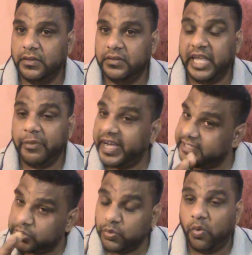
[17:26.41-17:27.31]
That's why I
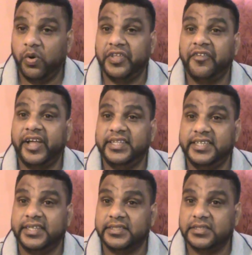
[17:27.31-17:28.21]
just do all the right
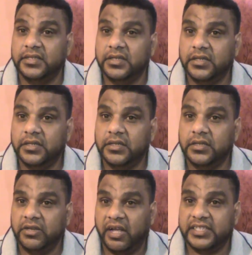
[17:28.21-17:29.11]
things.
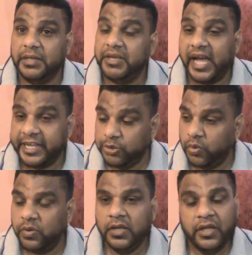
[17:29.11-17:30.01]
You understand? Because I
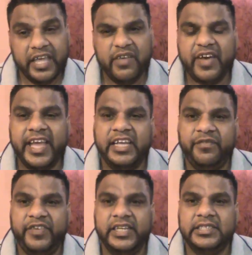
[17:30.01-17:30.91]
know if I could
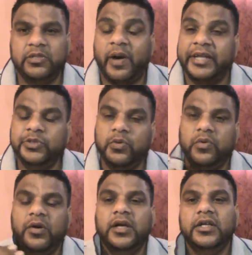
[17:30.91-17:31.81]
face it, now I don't
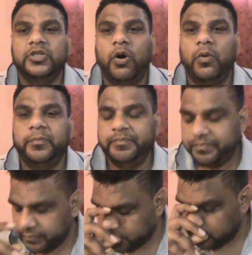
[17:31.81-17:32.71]
know. Now,
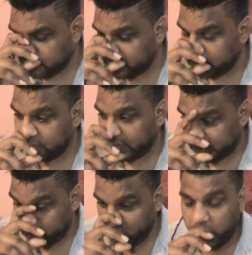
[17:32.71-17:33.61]

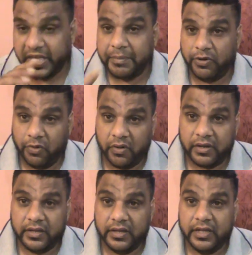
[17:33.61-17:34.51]
don't get me
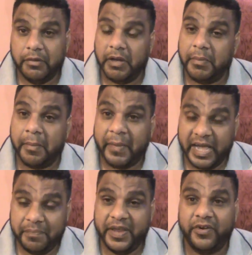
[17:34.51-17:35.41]
wrong. Remember,
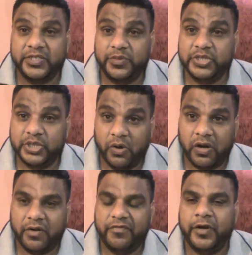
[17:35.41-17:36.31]
my parents was
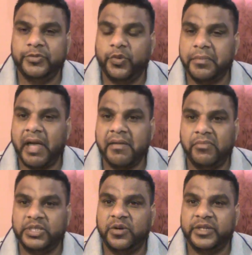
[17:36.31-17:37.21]
young. From knowing my
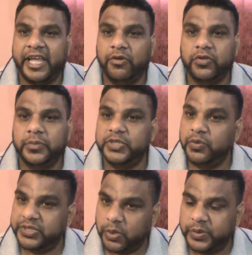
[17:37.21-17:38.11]
mother when I grew up, she
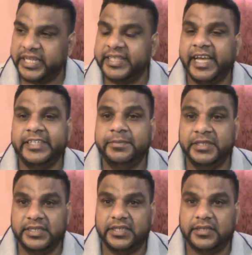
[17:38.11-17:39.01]
was always a nice
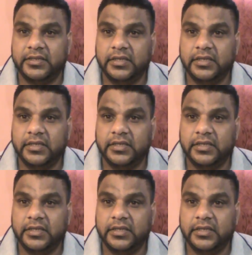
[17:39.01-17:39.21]
person.